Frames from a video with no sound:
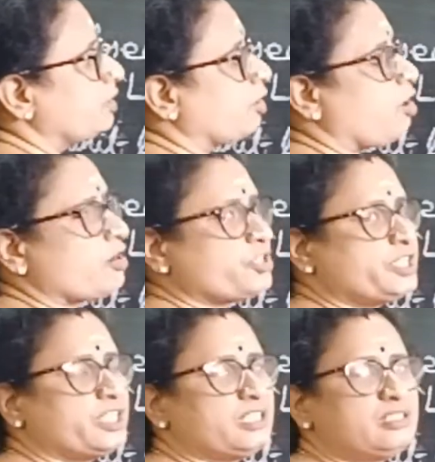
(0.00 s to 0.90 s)
the
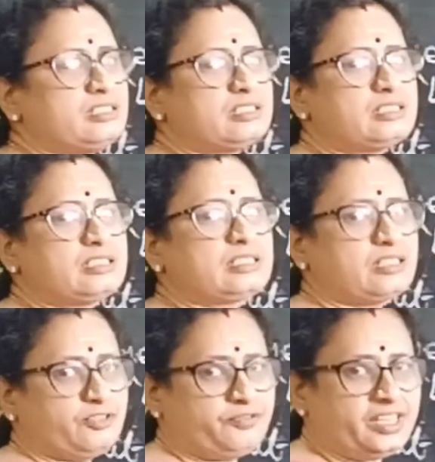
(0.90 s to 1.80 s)
Gaussian
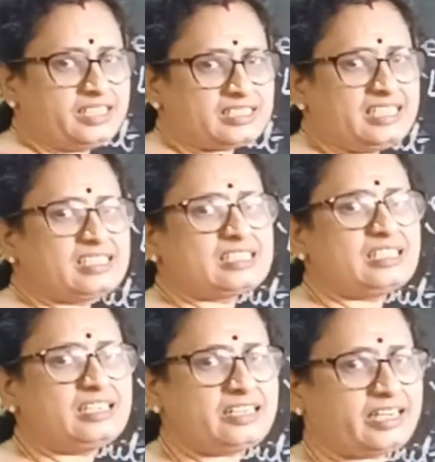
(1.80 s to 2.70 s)
surface is a
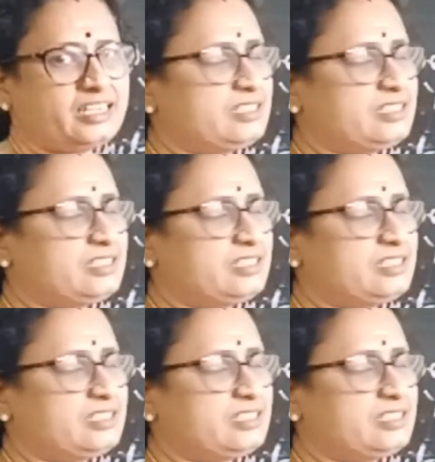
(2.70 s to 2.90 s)
cylindrical